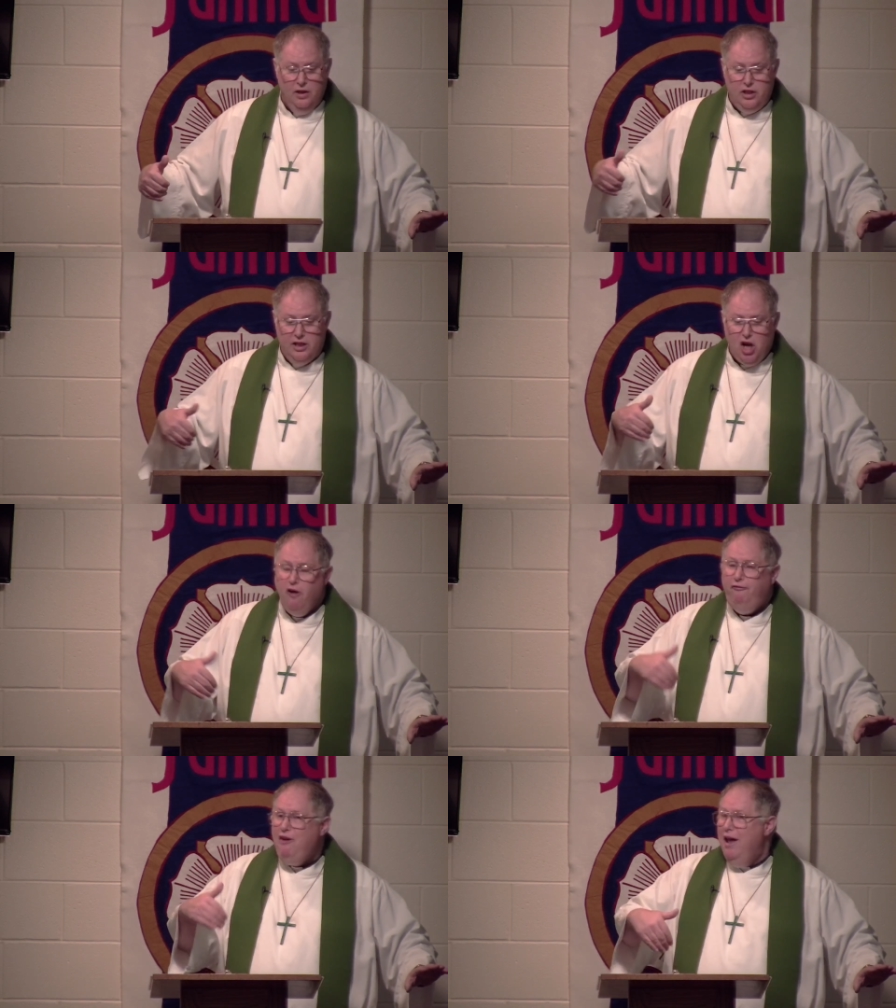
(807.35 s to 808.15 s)
Does
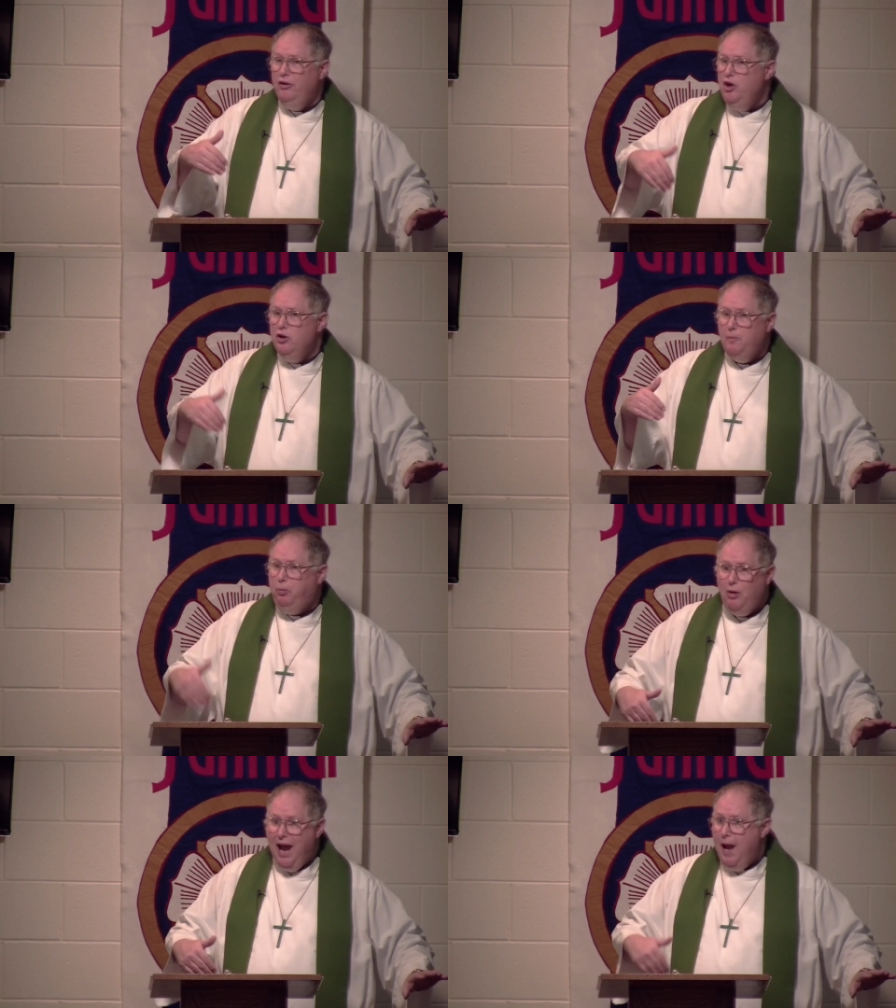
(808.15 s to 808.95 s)
our failure to
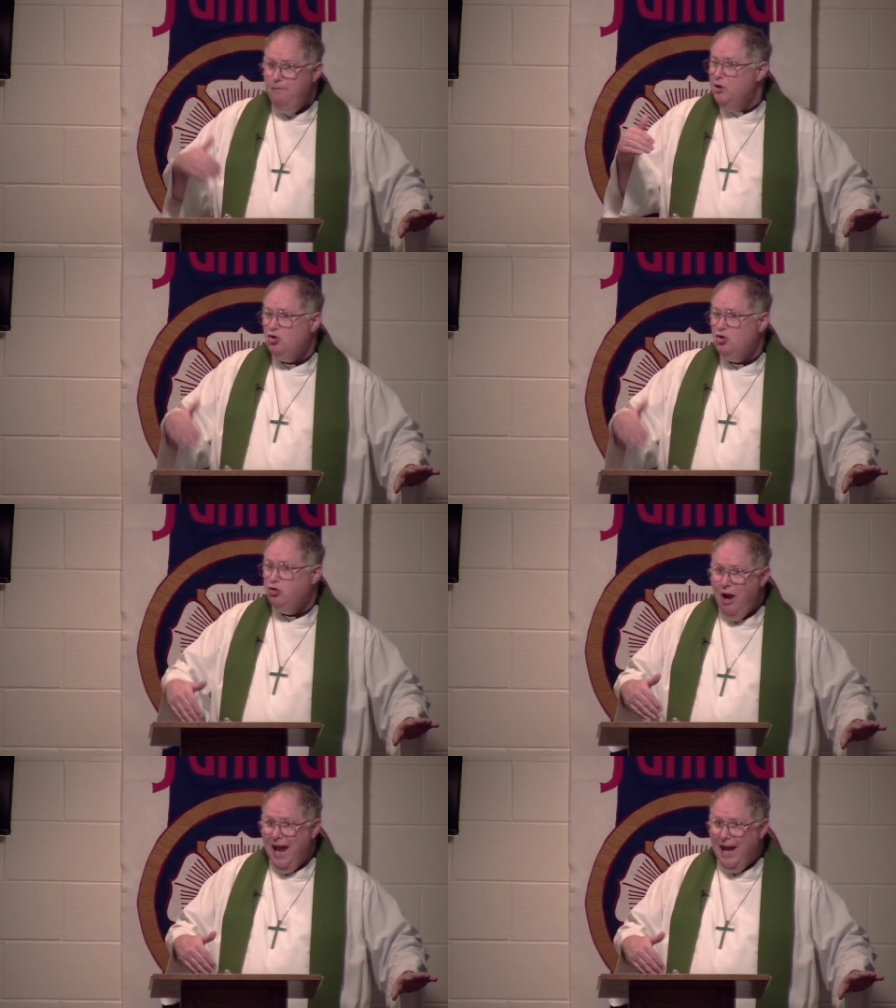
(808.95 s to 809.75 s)
pray
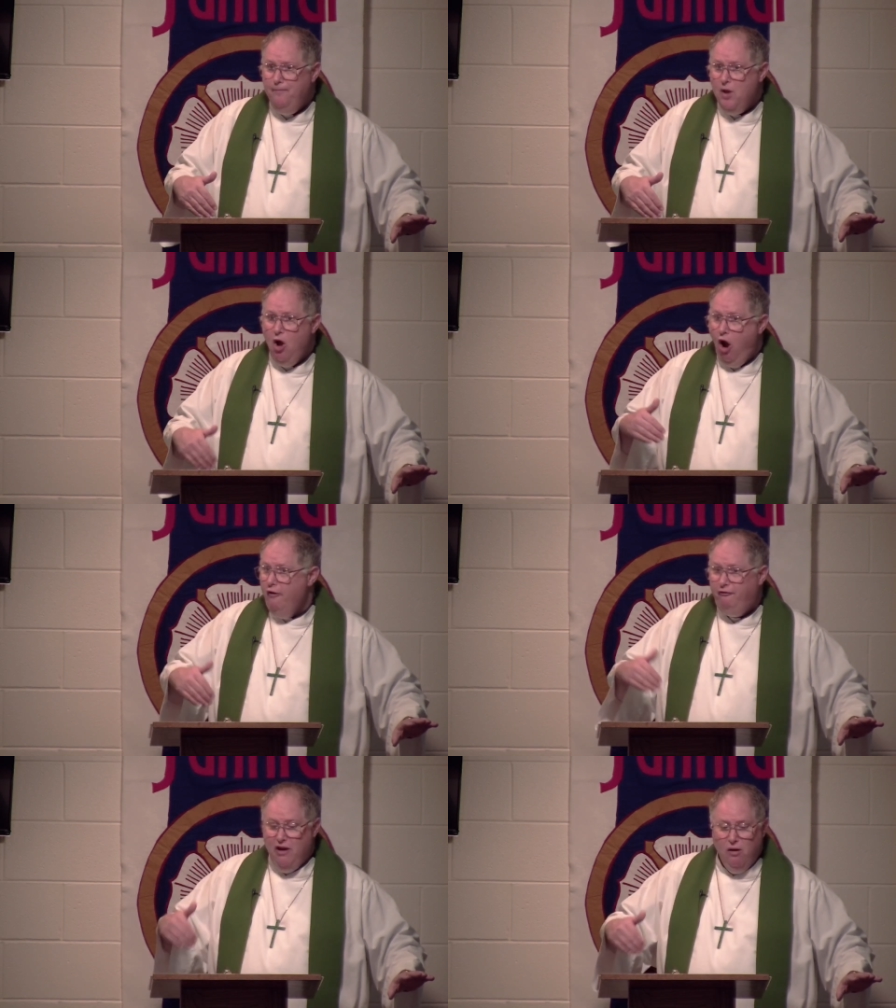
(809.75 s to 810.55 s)
betray
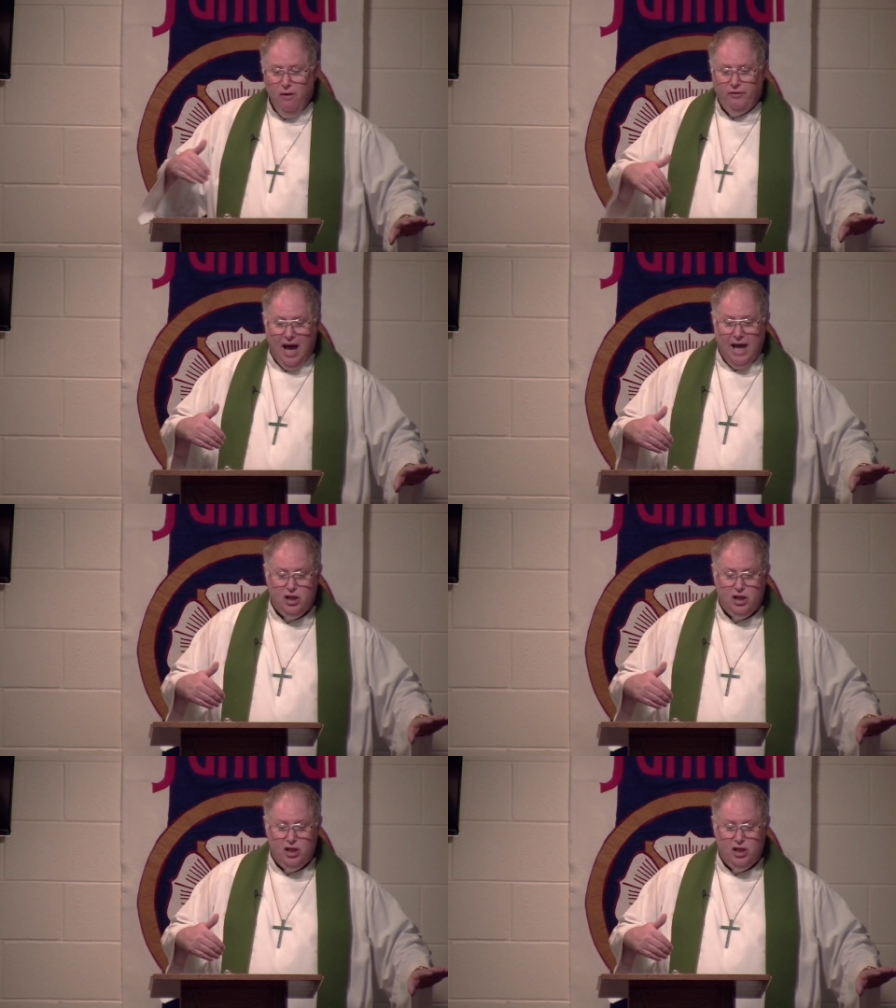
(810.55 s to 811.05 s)
our fear of God?